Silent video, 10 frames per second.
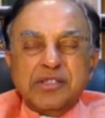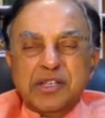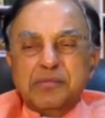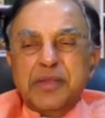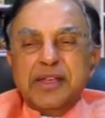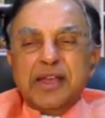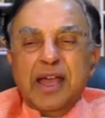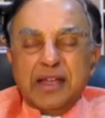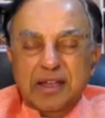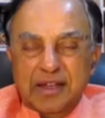is it
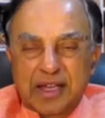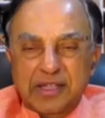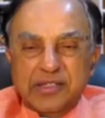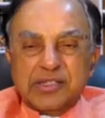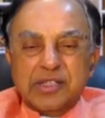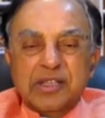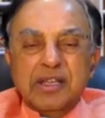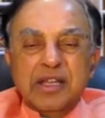being agonized?